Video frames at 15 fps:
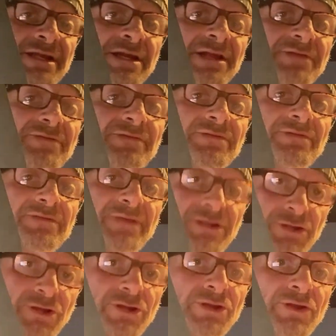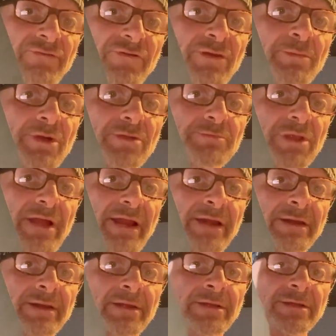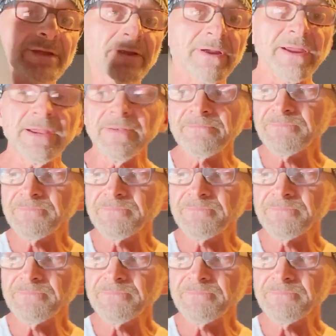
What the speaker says: it than you're gonna do for your build plate, all right?